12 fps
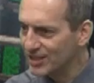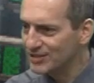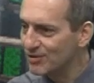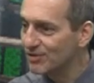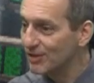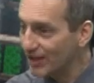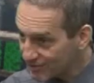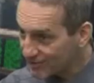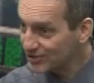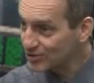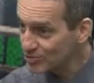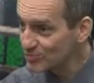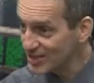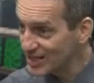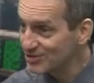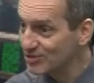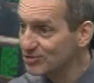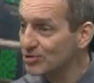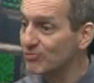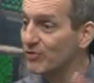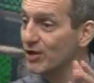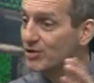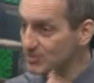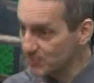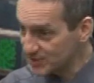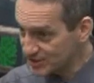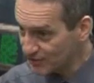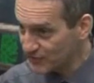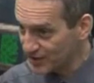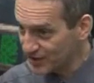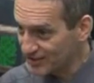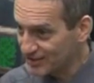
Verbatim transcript: so I think yours was actually good too. Very specific.